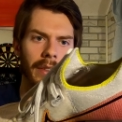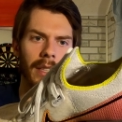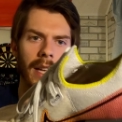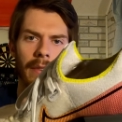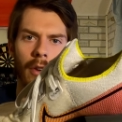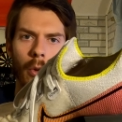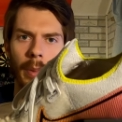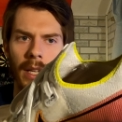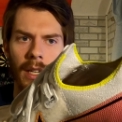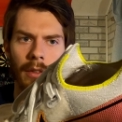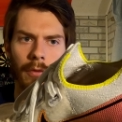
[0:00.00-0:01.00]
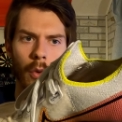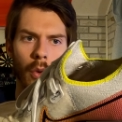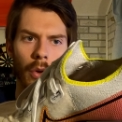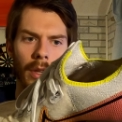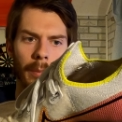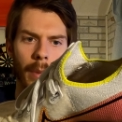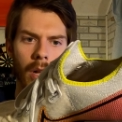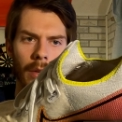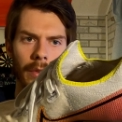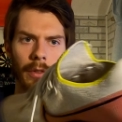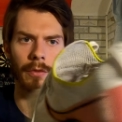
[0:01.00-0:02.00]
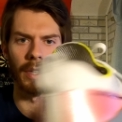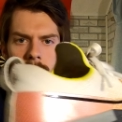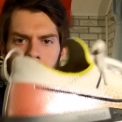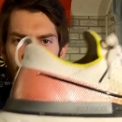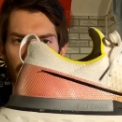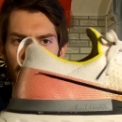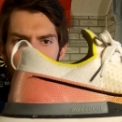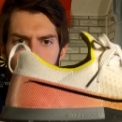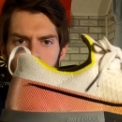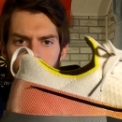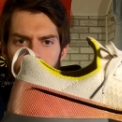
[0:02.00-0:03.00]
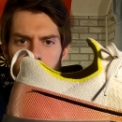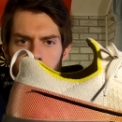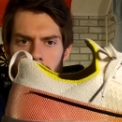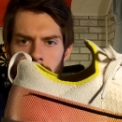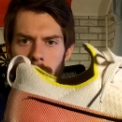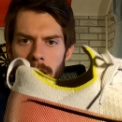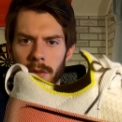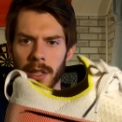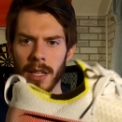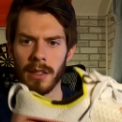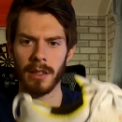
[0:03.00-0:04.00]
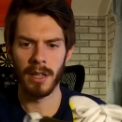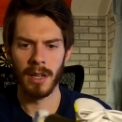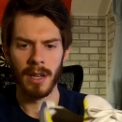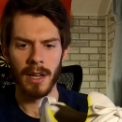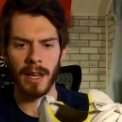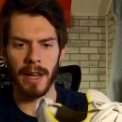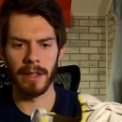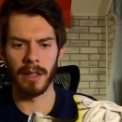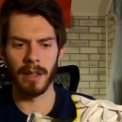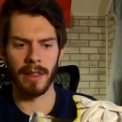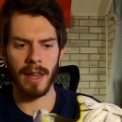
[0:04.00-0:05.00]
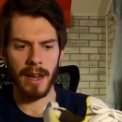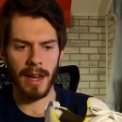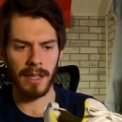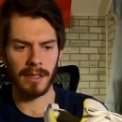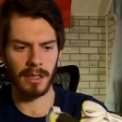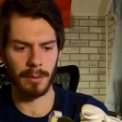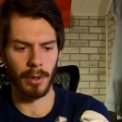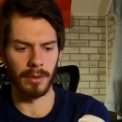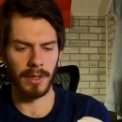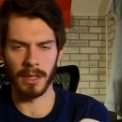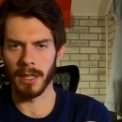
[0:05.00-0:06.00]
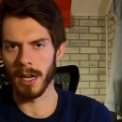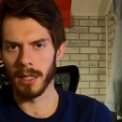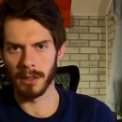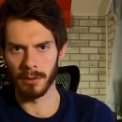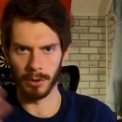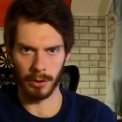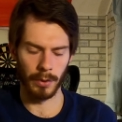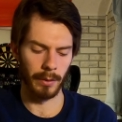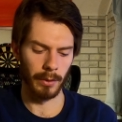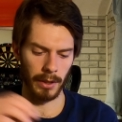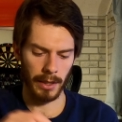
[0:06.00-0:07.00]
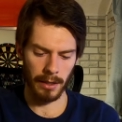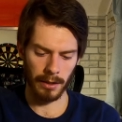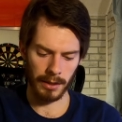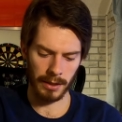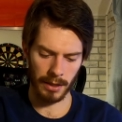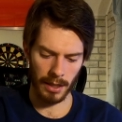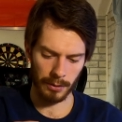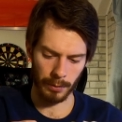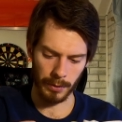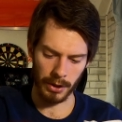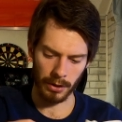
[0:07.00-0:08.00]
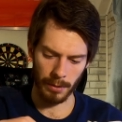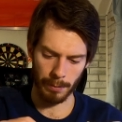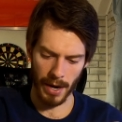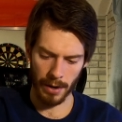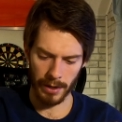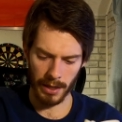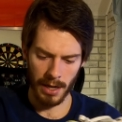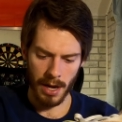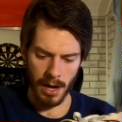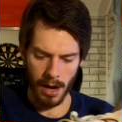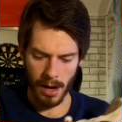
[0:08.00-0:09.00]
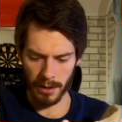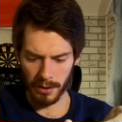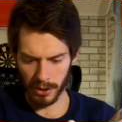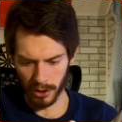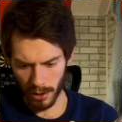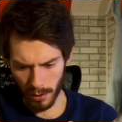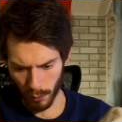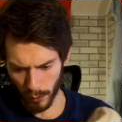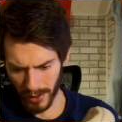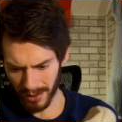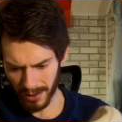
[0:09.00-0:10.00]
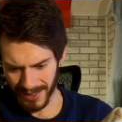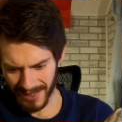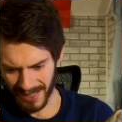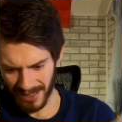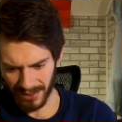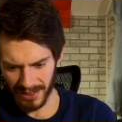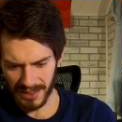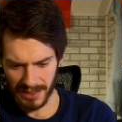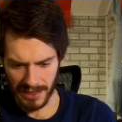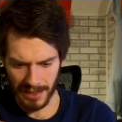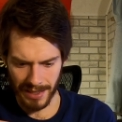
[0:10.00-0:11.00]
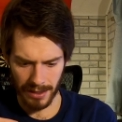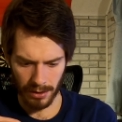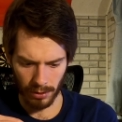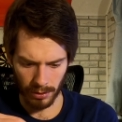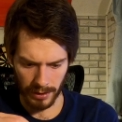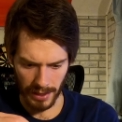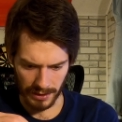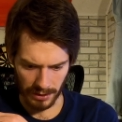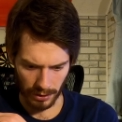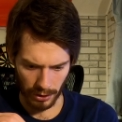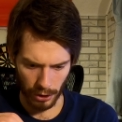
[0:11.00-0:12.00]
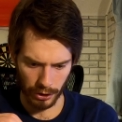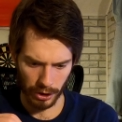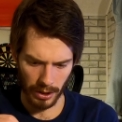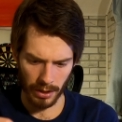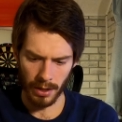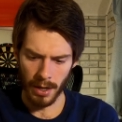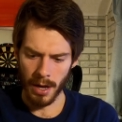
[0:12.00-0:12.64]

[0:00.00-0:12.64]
a lot of opening for the ball of your foot to kind of just play around in. And that has its pros and cons, which we will again discuss when we start comparing. There's no real Achilles heel that's a cushion,